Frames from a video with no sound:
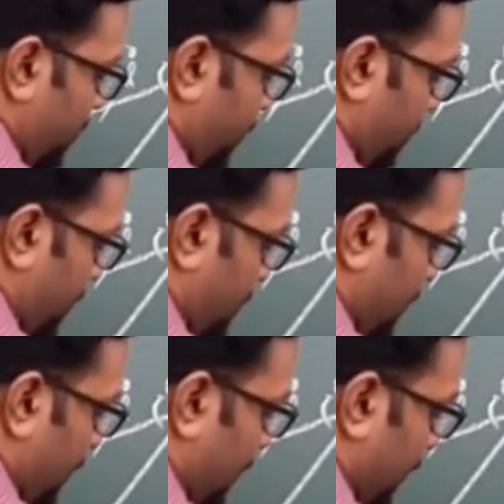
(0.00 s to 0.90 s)
of the
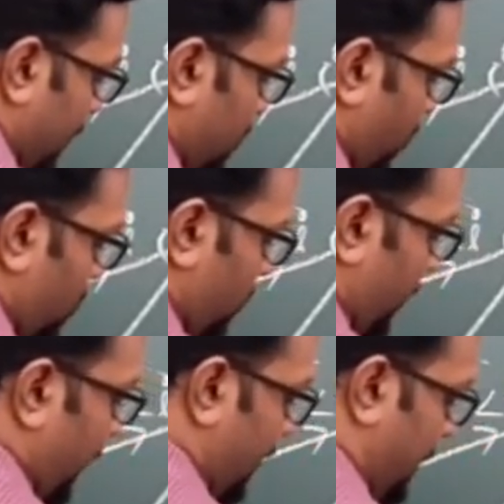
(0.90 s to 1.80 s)
material is also
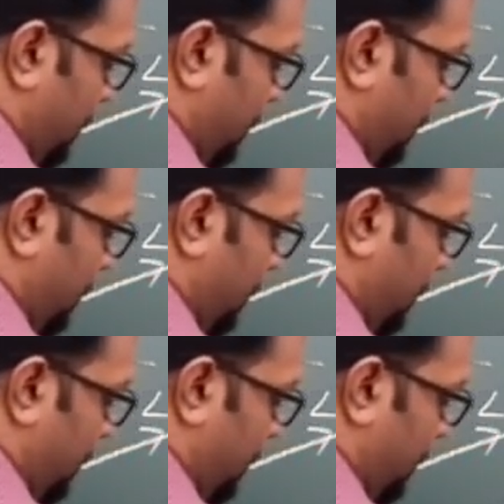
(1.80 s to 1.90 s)
directly